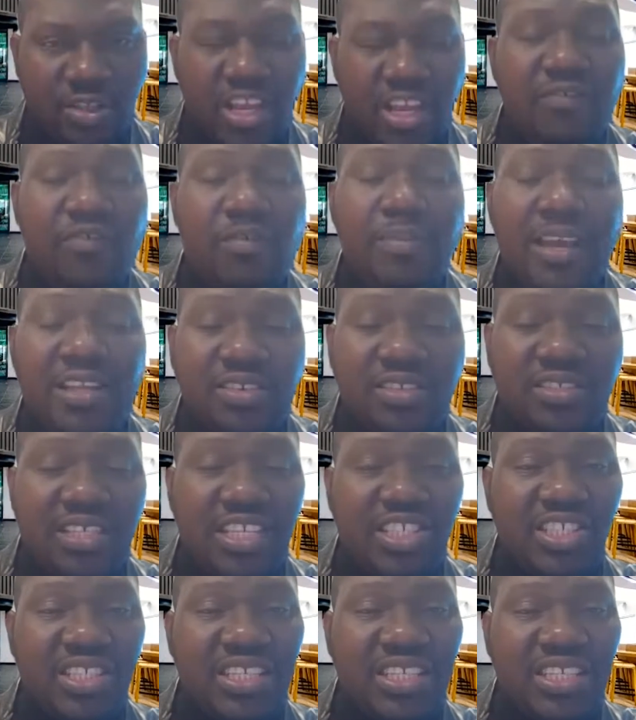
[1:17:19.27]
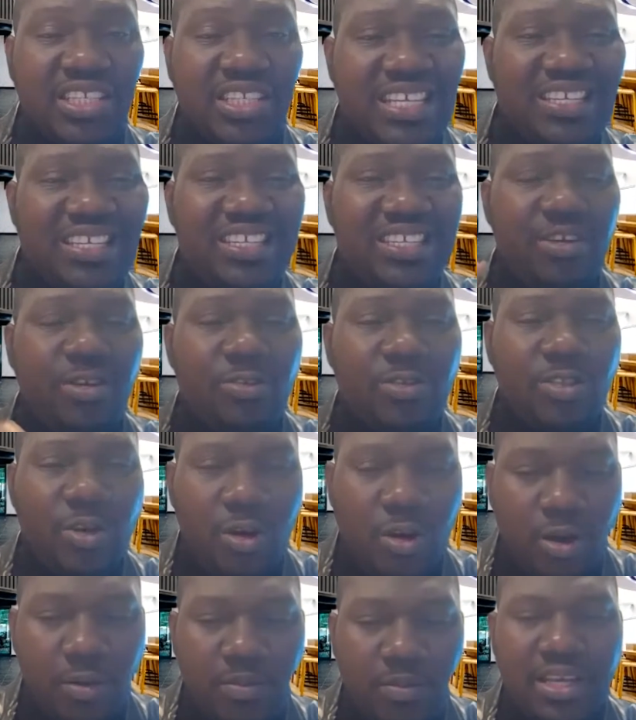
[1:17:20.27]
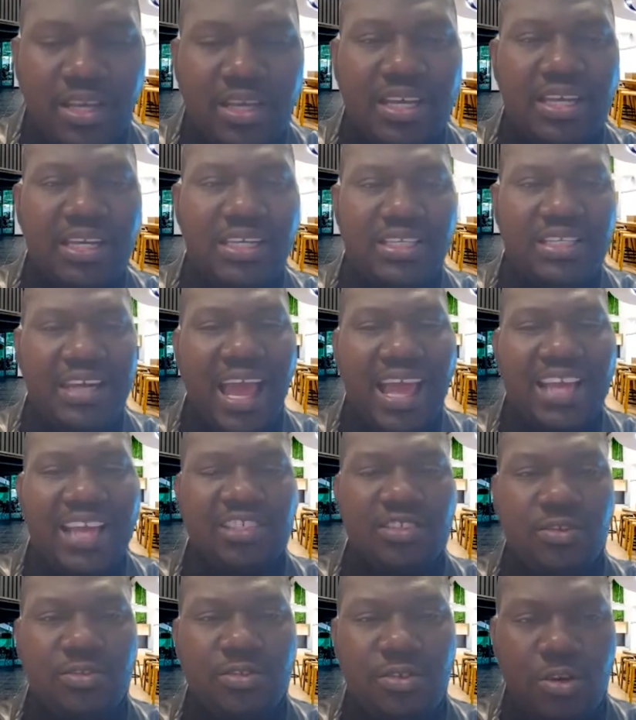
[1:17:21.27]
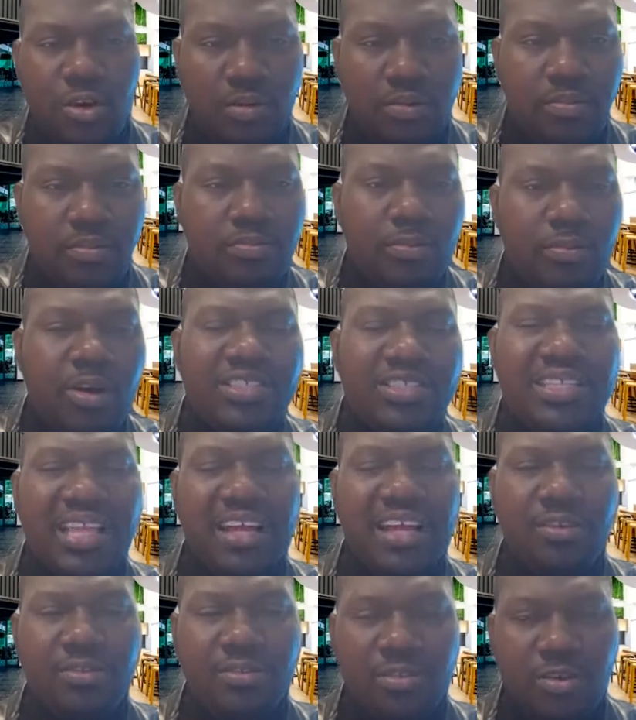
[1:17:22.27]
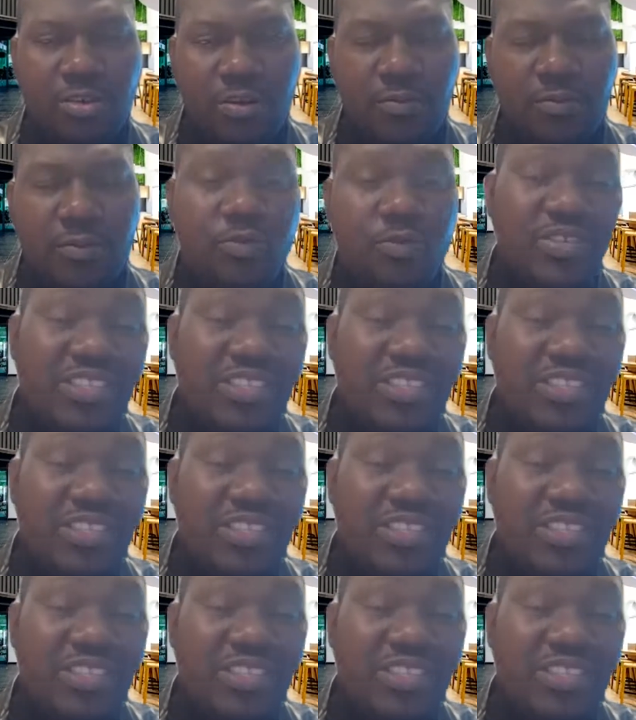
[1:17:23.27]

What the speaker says: Even by just searching Indeed.com, Dice.com, Monster.com, you will